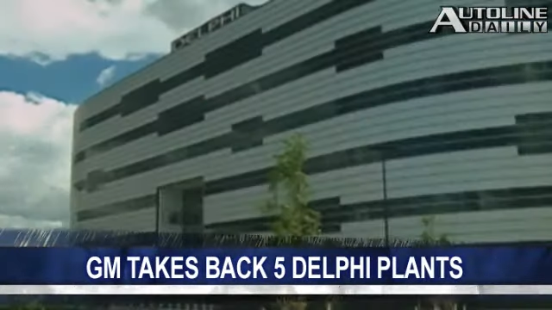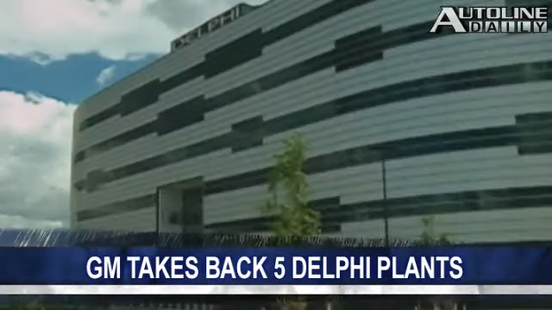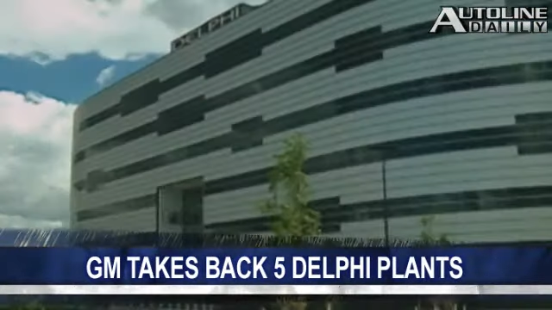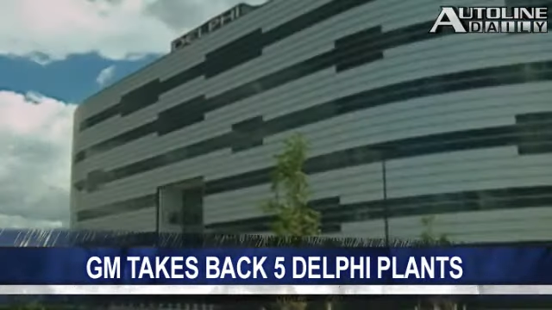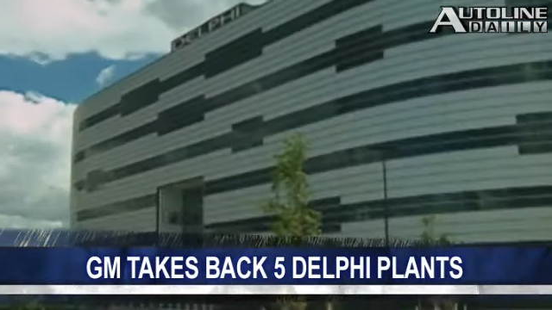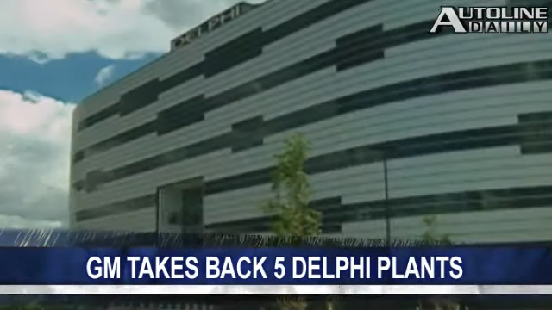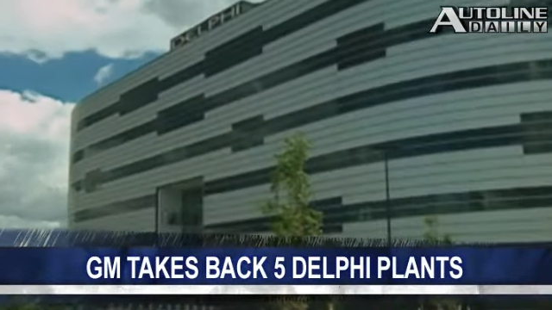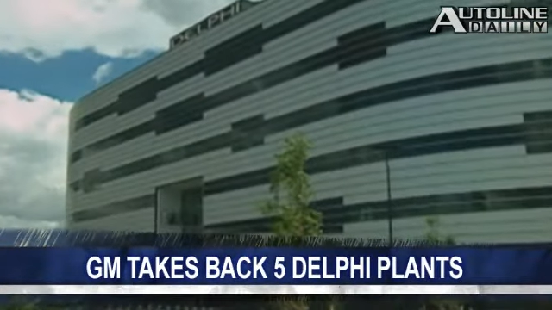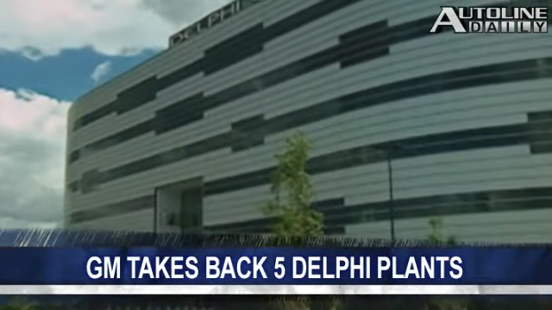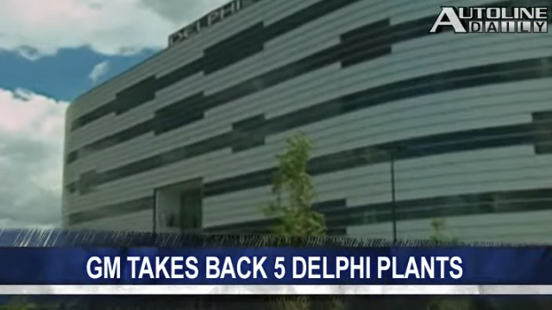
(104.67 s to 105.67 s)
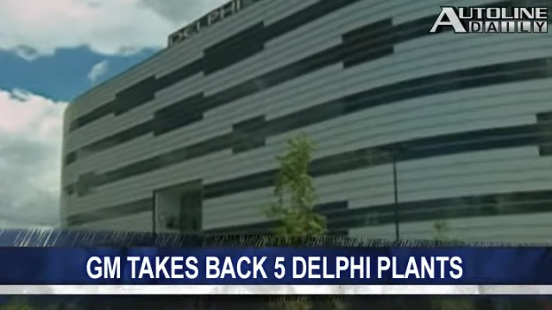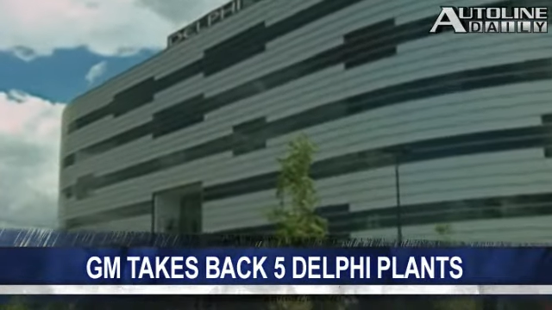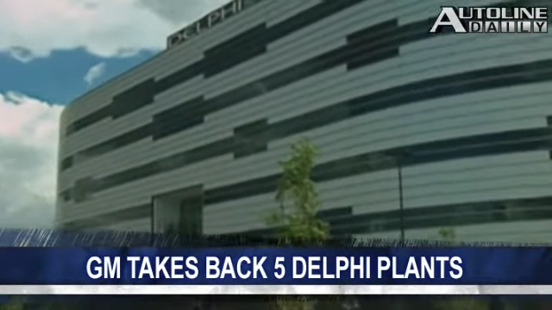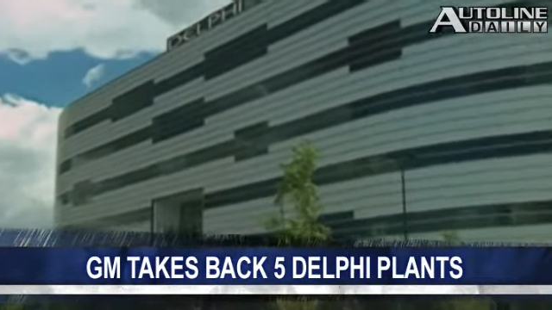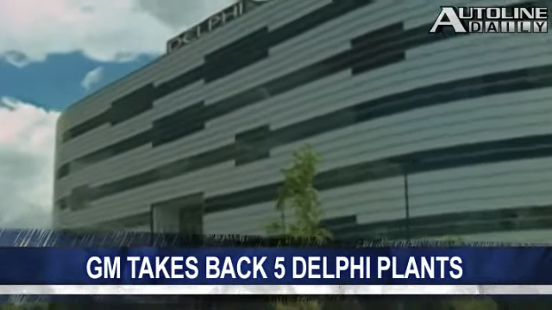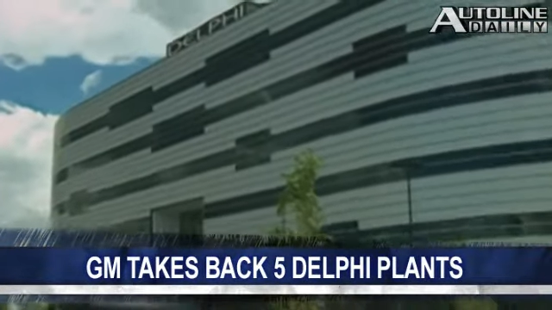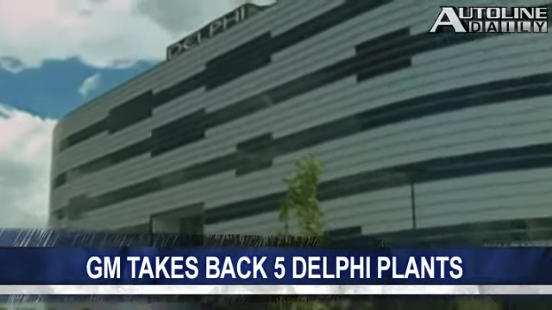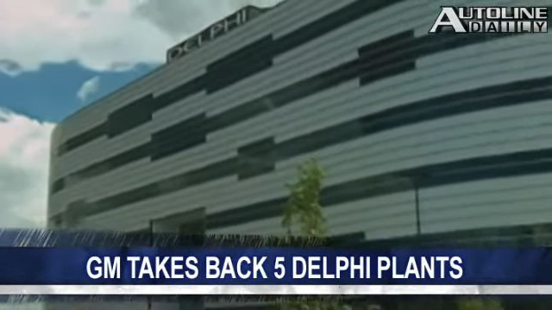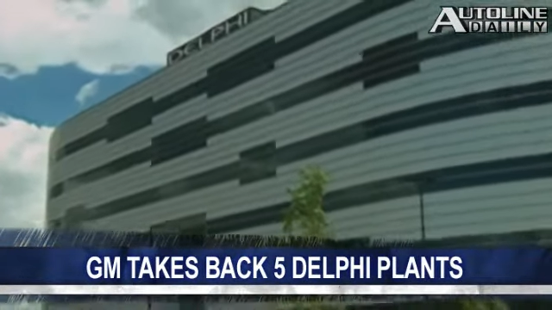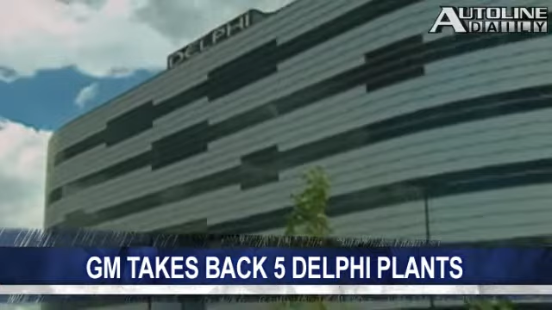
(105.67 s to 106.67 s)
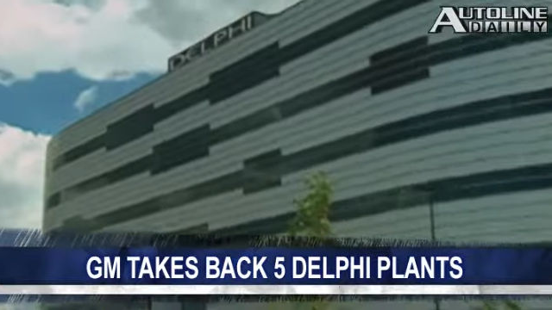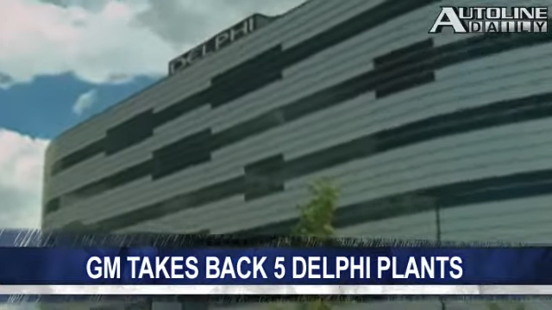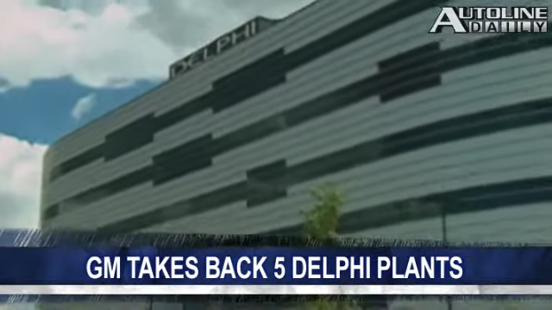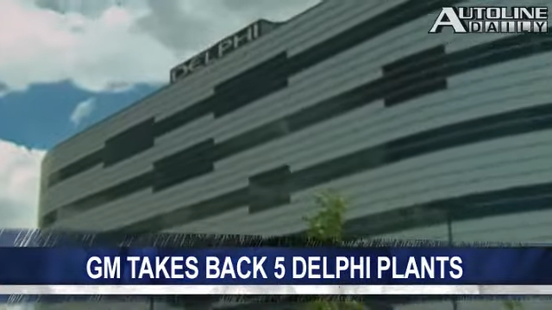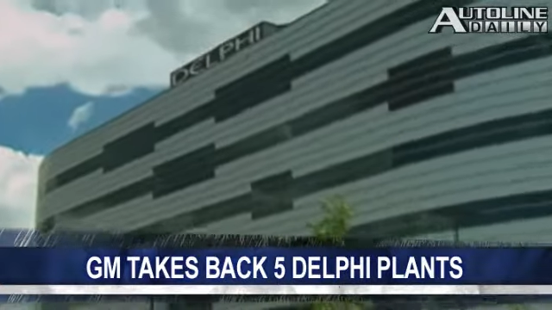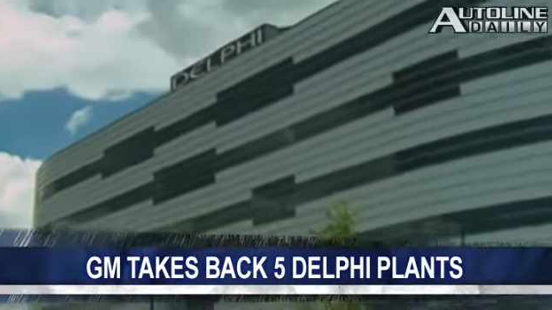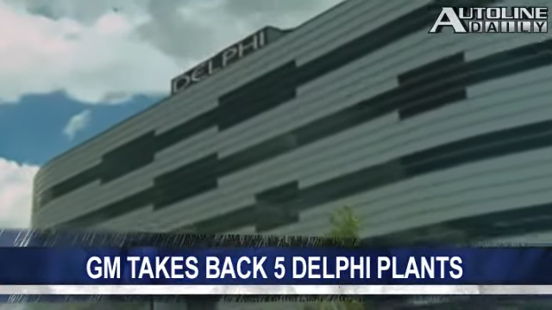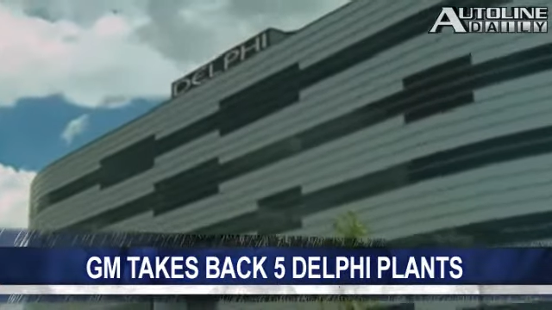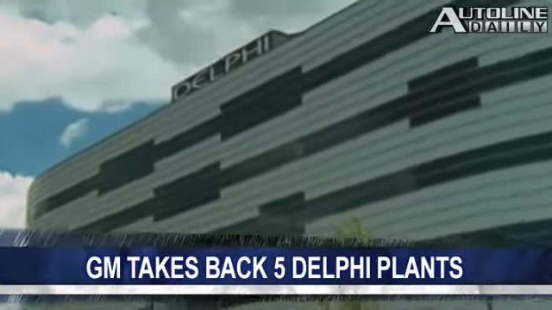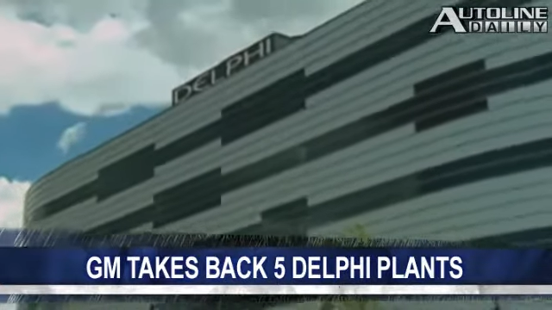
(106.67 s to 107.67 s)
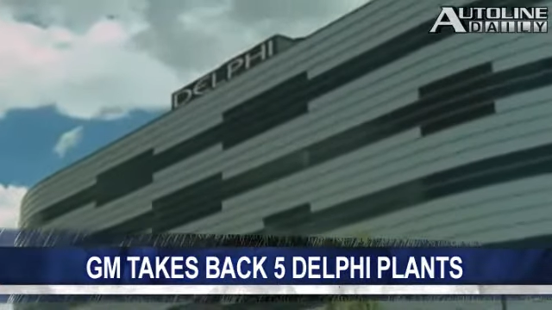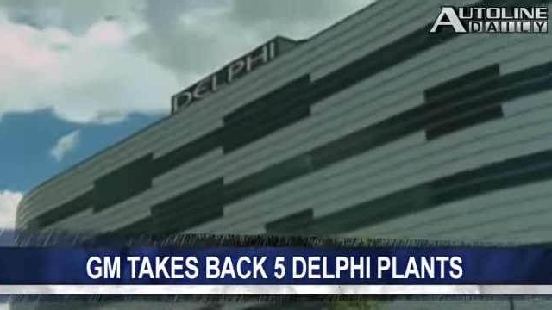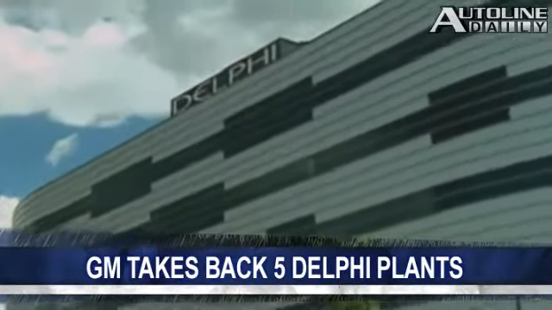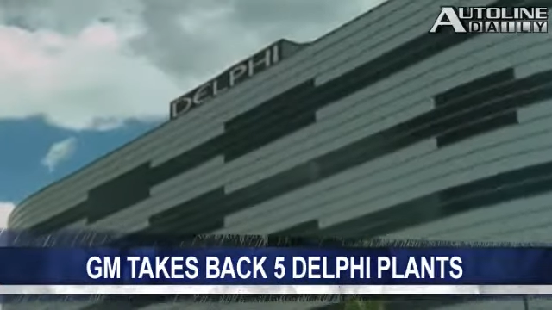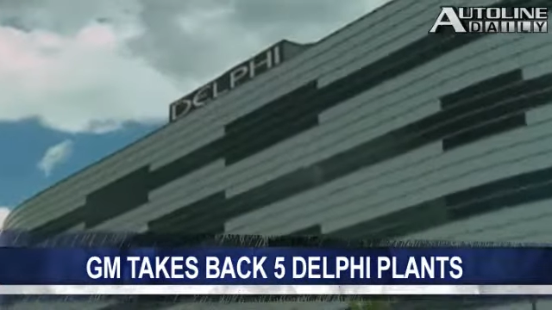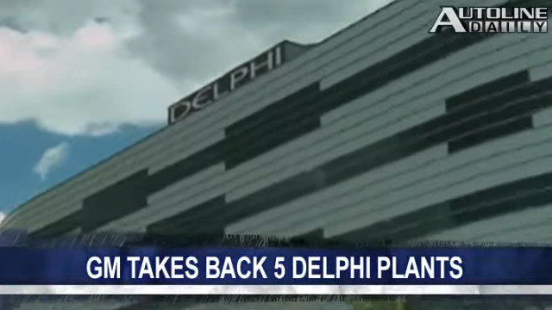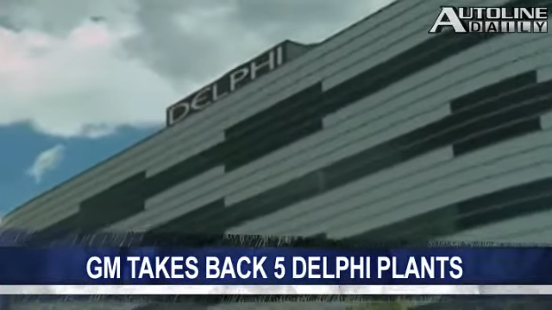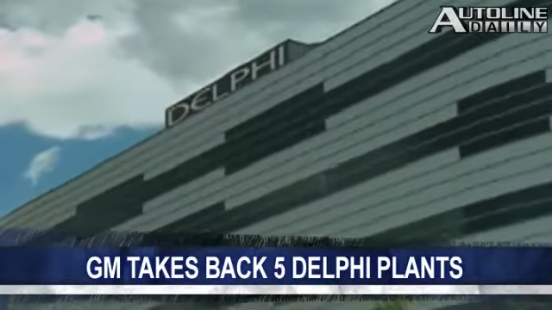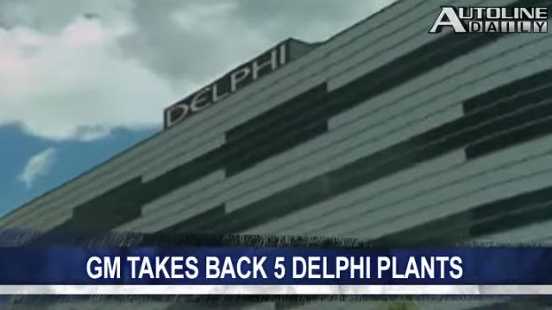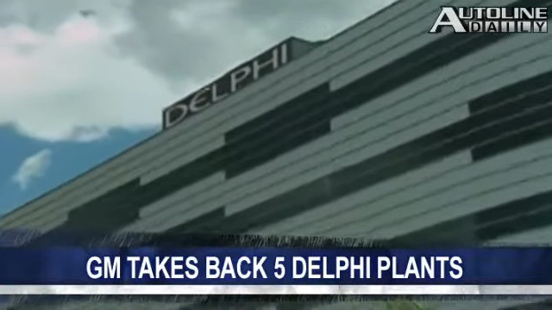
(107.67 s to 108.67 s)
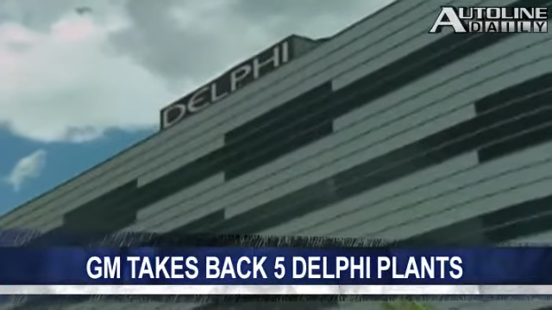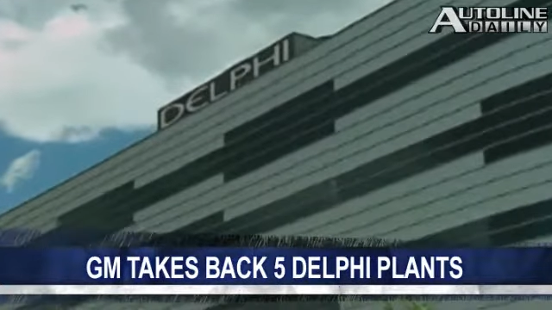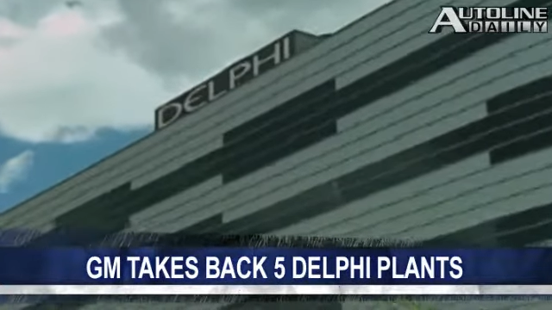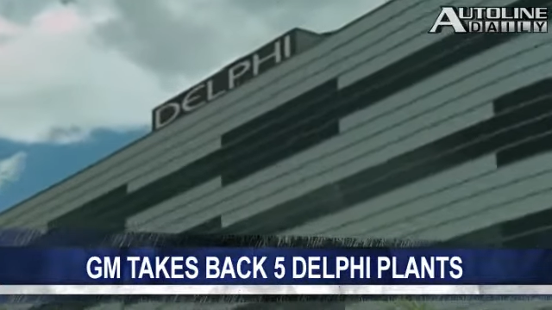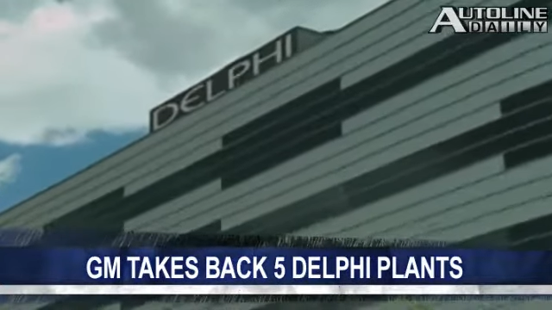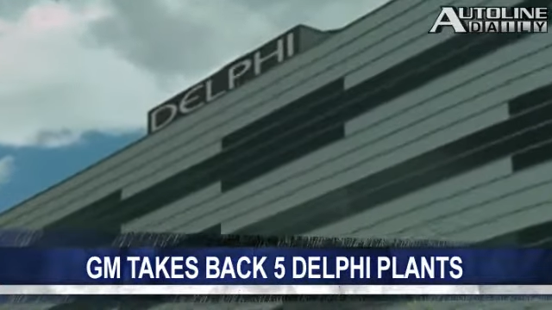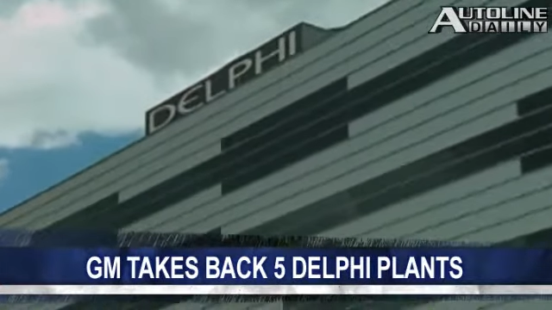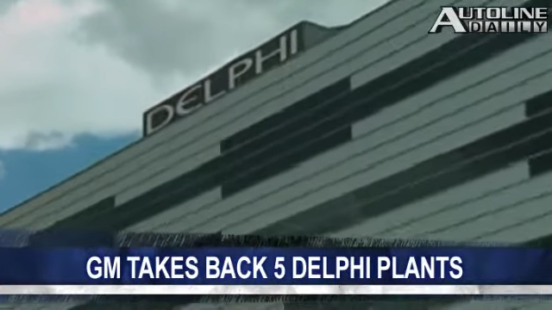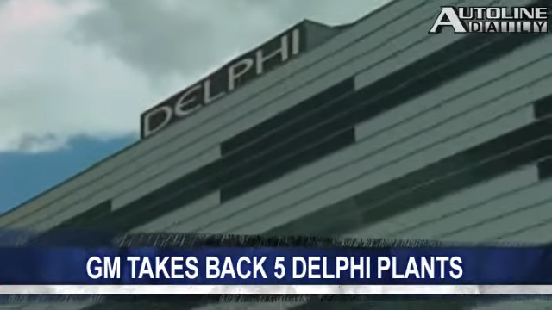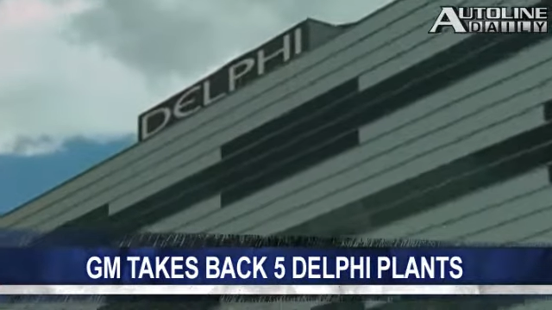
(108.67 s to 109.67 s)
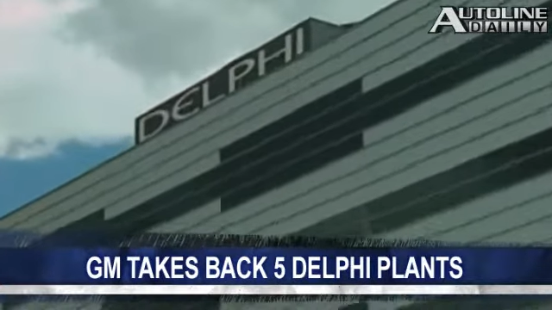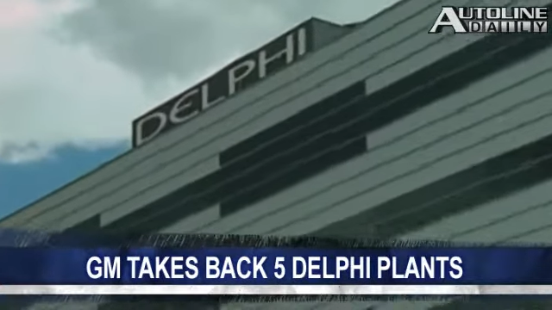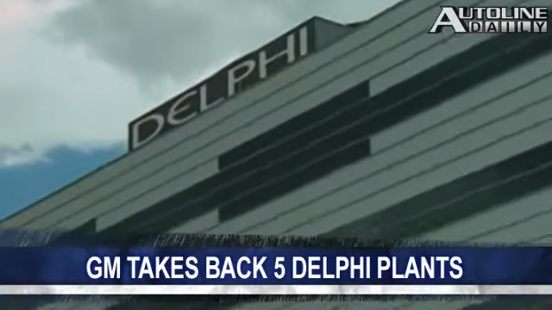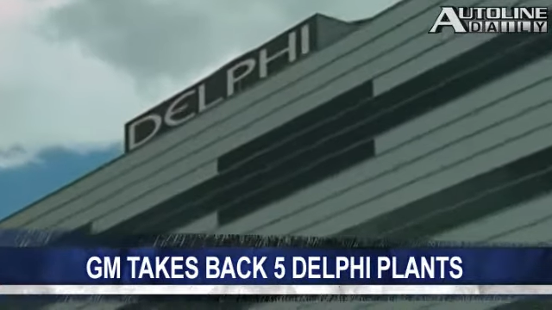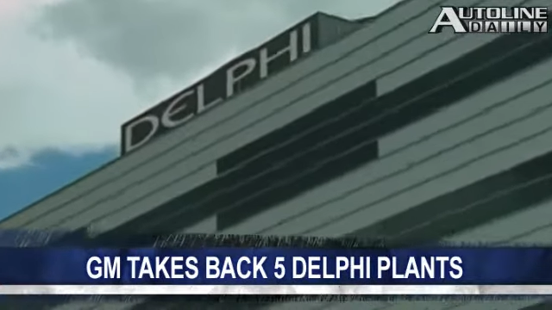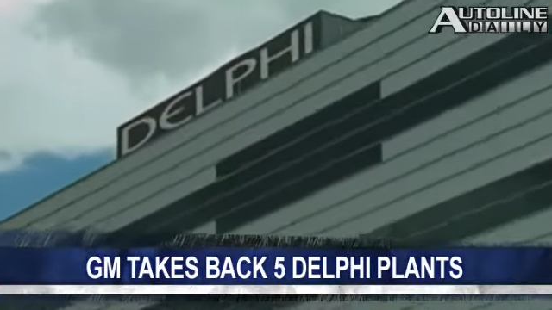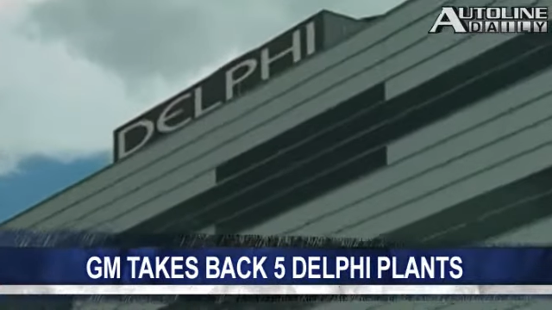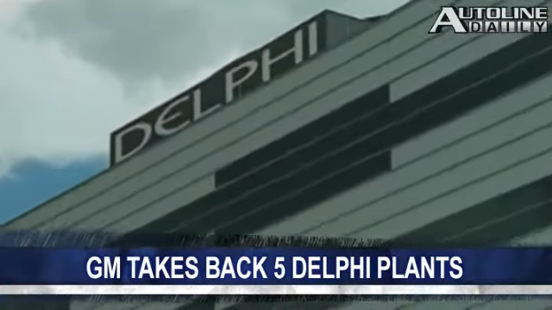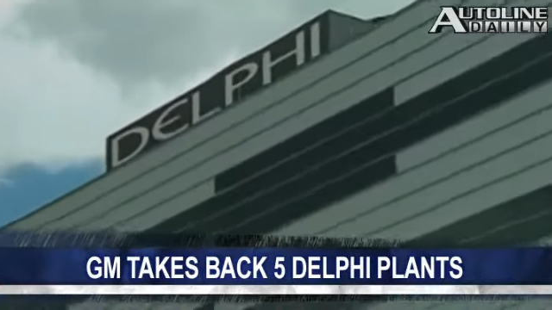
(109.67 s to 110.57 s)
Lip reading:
[unreadable: no face in view]